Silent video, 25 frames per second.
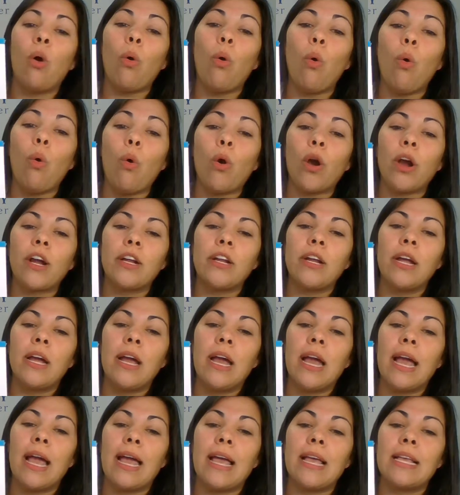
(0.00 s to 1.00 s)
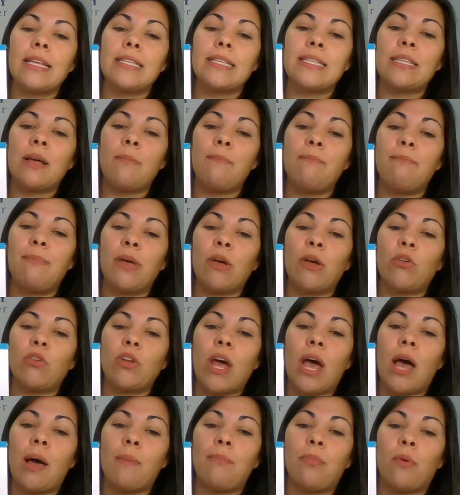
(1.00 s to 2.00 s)
or some
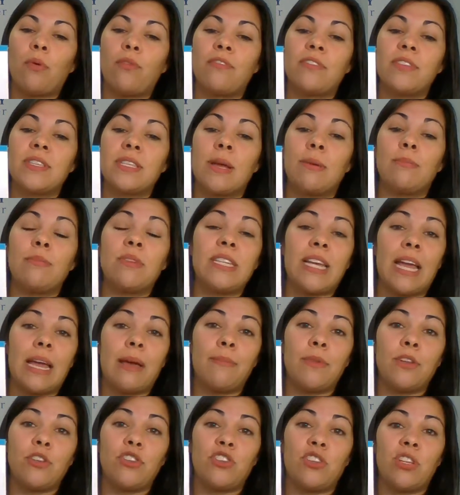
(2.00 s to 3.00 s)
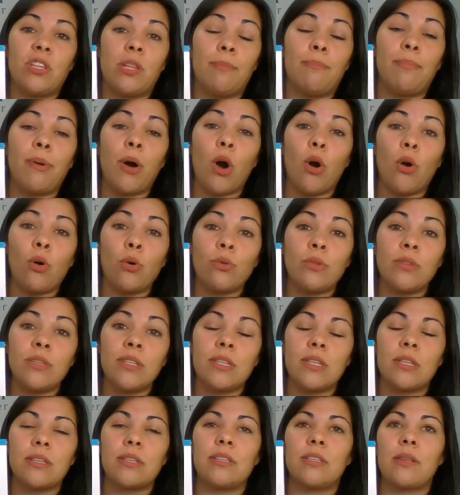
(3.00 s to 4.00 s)
buildup, some damage to the
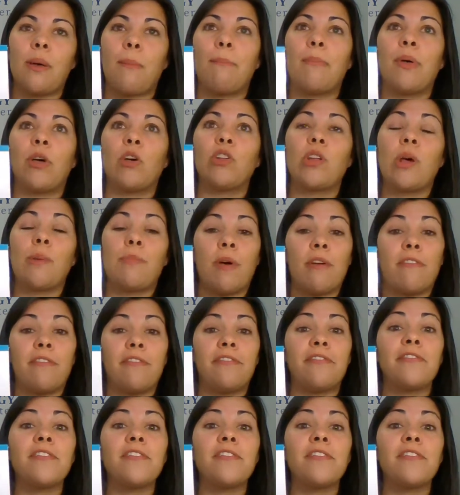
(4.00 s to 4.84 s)
bones, some buildup of